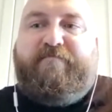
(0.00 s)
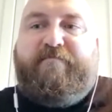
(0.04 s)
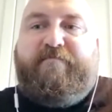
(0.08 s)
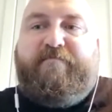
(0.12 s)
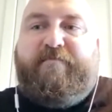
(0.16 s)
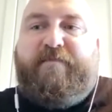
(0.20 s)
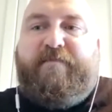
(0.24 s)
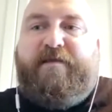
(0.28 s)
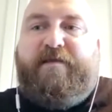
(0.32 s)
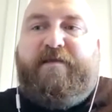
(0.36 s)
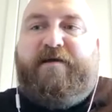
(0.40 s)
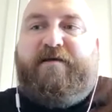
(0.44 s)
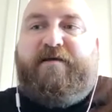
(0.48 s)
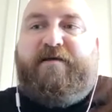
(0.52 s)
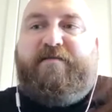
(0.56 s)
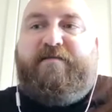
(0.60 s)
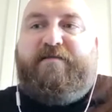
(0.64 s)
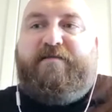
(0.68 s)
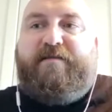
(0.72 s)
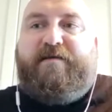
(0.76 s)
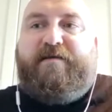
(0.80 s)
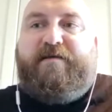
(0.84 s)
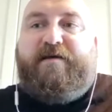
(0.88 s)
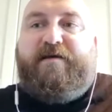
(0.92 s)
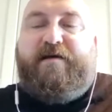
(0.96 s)
and
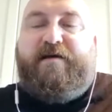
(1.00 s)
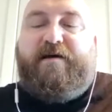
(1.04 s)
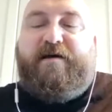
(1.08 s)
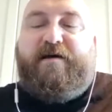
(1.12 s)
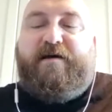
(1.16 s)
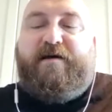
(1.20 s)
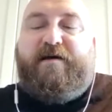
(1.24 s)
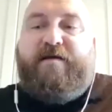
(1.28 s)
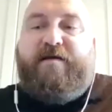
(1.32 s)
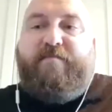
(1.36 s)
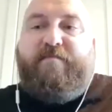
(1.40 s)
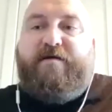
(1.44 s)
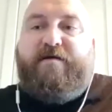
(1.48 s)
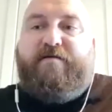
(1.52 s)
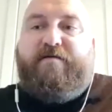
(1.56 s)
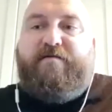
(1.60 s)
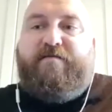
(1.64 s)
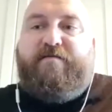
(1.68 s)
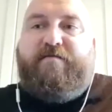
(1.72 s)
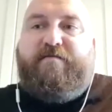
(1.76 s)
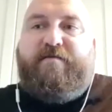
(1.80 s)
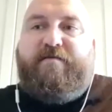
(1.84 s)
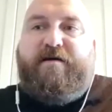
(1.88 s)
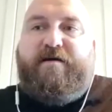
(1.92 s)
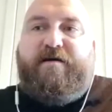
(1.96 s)

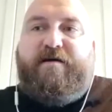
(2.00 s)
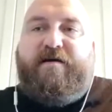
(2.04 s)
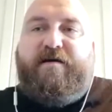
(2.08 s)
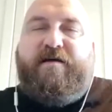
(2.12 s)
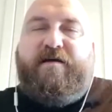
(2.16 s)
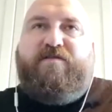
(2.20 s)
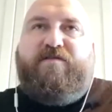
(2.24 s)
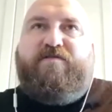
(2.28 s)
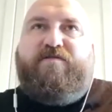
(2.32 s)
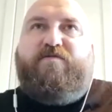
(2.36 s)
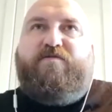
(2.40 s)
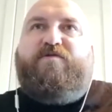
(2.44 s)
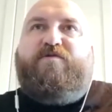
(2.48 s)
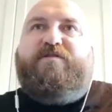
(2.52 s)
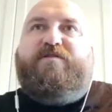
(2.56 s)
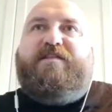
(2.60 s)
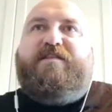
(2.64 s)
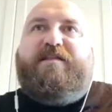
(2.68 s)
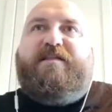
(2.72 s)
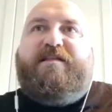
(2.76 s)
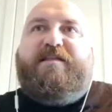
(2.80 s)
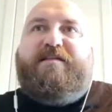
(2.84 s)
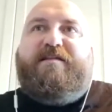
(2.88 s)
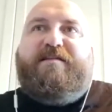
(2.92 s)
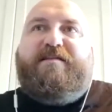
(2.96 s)
I thought that
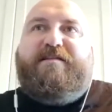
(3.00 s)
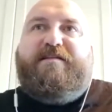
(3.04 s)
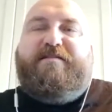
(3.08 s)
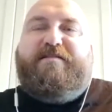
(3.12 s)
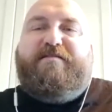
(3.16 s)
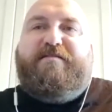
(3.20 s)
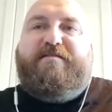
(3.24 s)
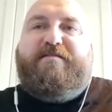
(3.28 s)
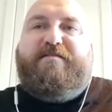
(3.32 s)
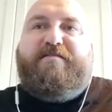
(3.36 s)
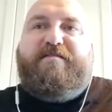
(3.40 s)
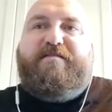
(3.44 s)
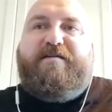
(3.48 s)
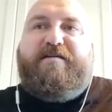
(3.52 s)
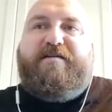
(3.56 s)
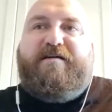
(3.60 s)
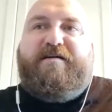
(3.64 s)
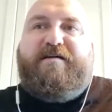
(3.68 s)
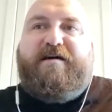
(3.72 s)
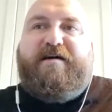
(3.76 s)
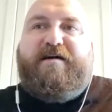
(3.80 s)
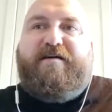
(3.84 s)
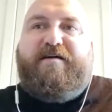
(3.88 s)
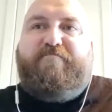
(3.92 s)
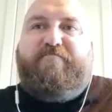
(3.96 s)
I didn't
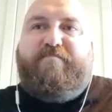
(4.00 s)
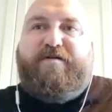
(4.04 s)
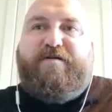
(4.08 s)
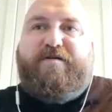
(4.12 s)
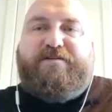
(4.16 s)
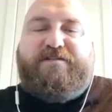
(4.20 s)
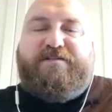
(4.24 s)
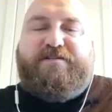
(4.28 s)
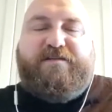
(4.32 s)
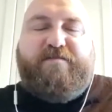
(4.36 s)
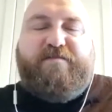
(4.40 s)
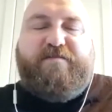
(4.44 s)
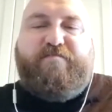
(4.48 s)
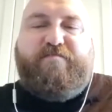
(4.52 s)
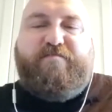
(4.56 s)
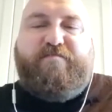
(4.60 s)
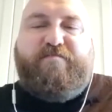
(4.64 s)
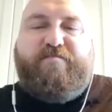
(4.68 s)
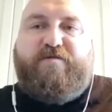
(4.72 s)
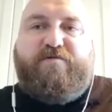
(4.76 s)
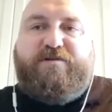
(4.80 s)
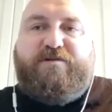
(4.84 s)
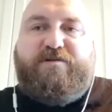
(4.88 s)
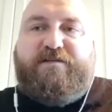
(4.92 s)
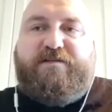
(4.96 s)
have much
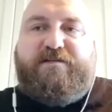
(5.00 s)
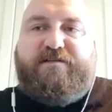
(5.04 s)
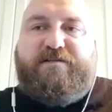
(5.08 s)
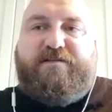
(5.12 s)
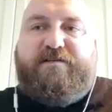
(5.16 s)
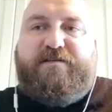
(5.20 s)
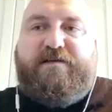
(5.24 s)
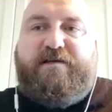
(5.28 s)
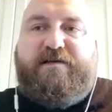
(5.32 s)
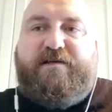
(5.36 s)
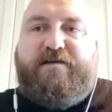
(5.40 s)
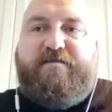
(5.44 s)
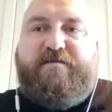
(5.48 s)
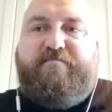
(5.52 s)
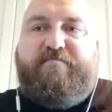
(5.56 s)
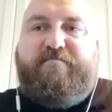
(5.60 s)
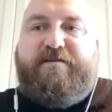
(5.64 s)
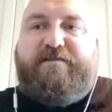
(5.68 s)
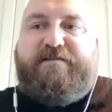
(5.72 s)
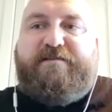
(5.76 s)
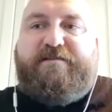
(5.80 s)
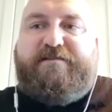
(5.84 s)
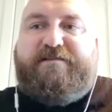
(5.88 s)
emotions, but